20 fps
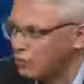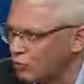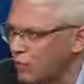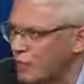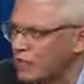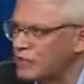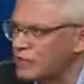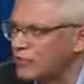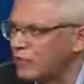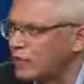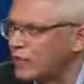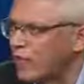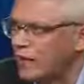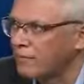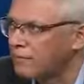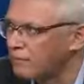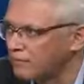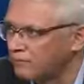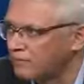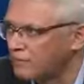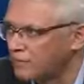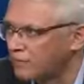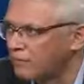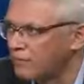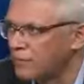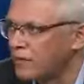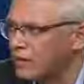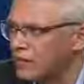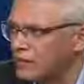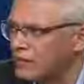to us over time,
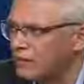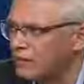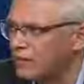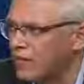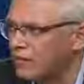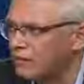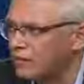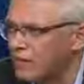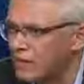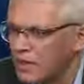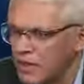periods of time.